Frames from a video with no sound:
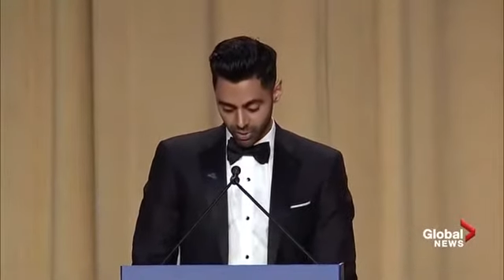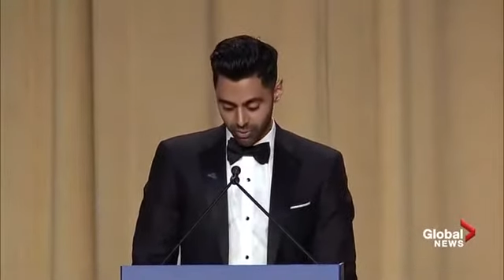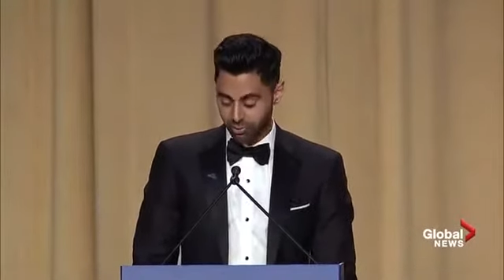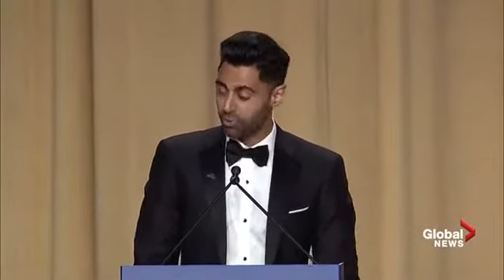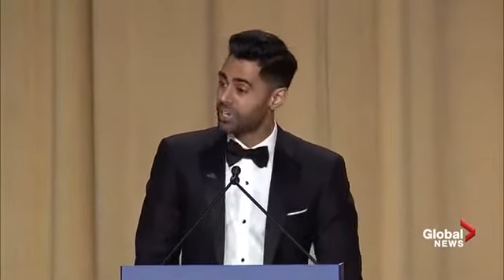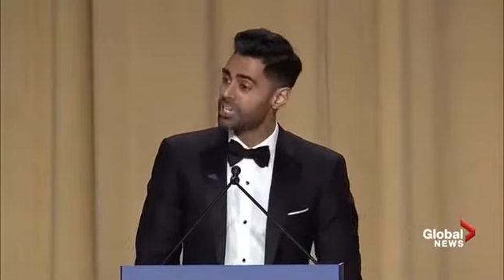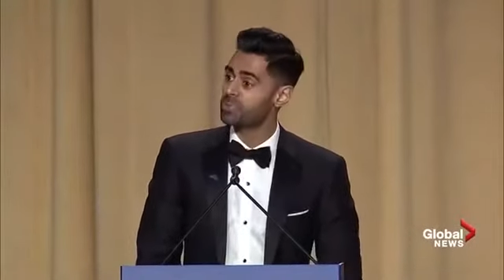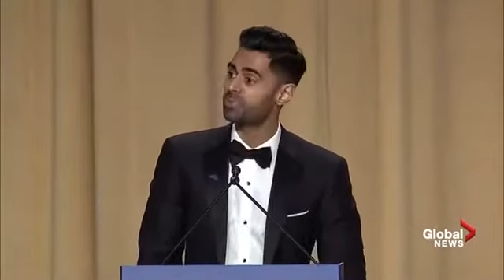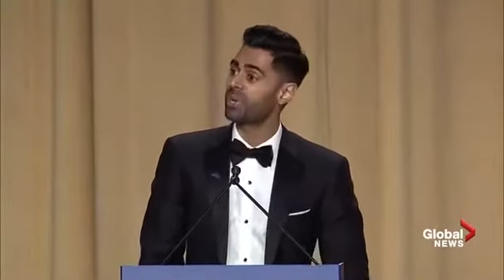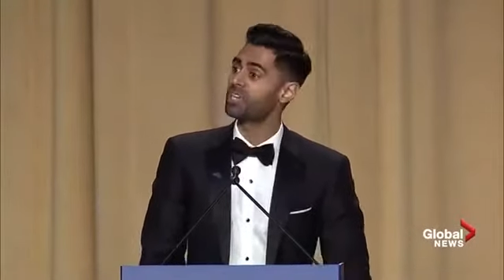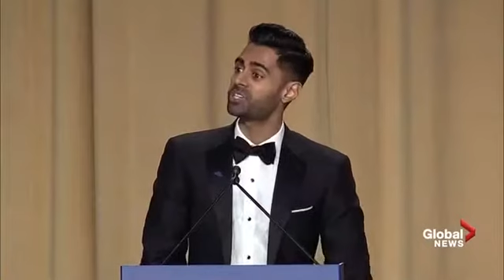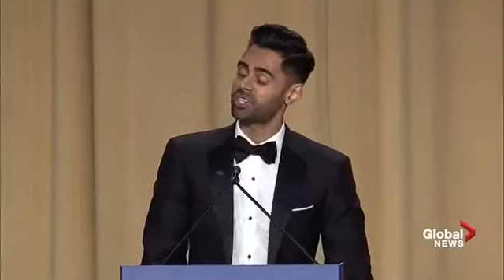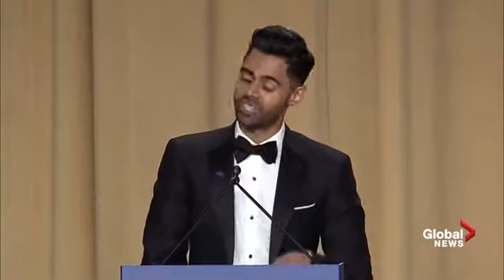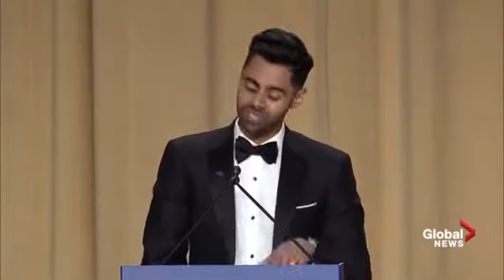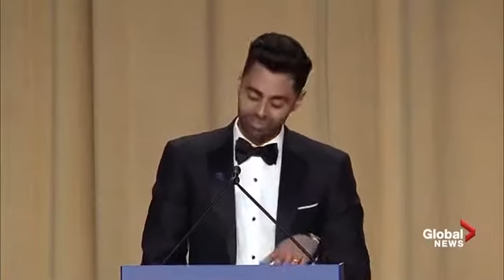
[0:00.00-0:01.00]
Free
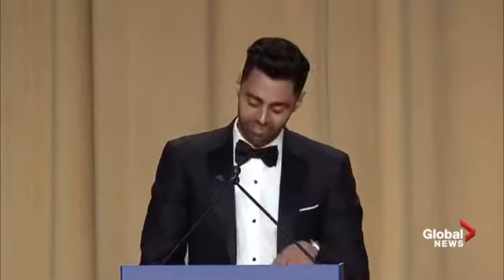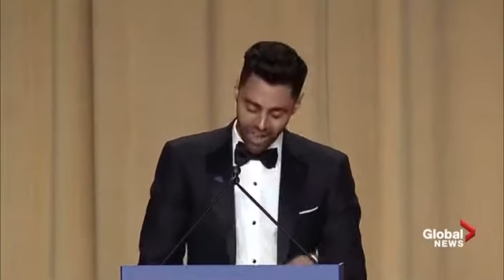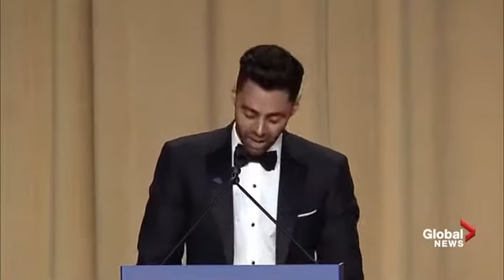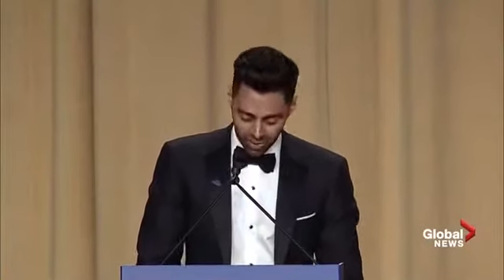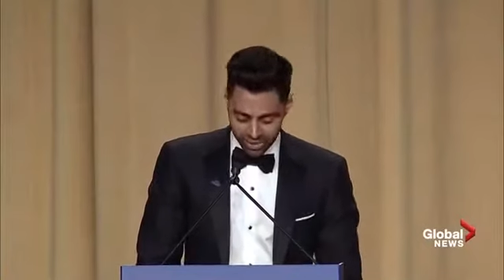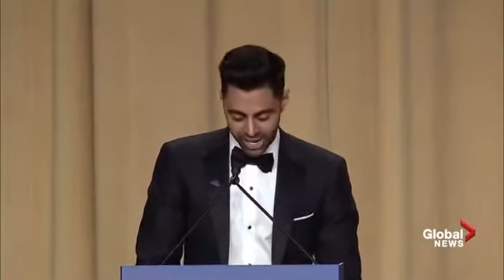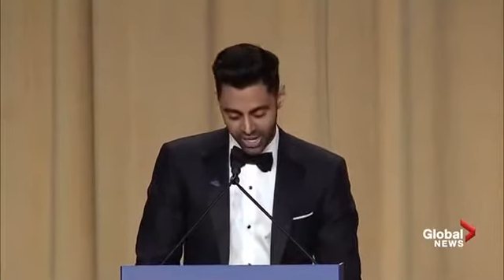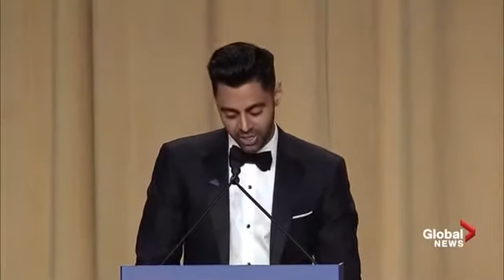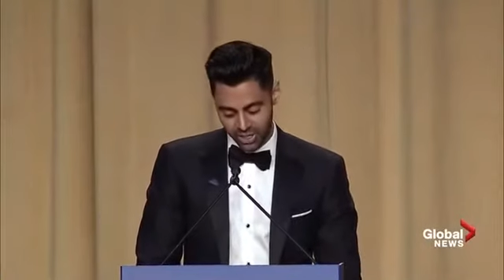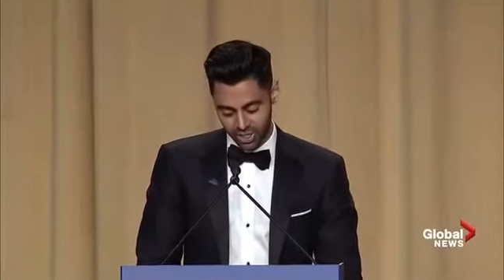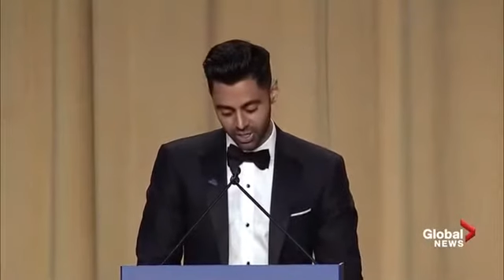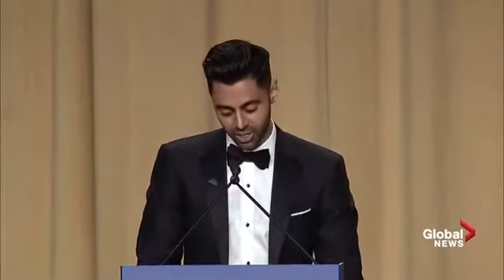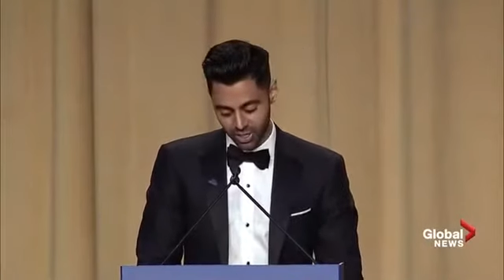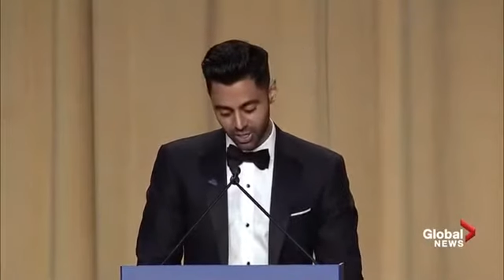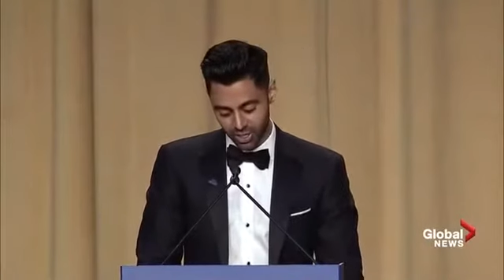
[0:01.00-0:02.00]
speech is the
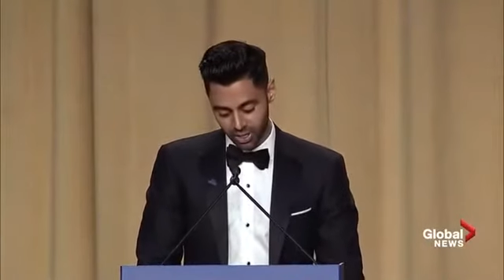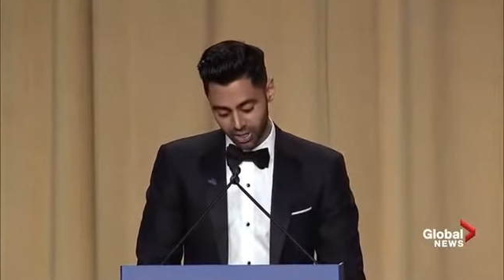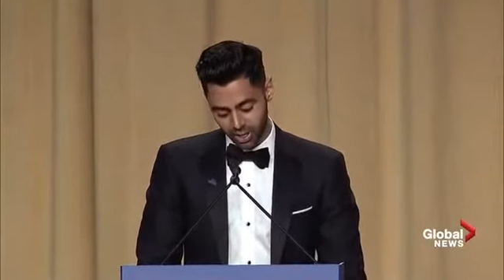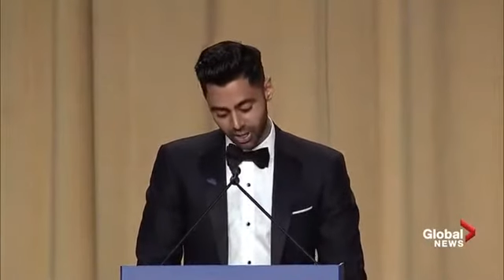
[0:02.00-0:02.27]
foundation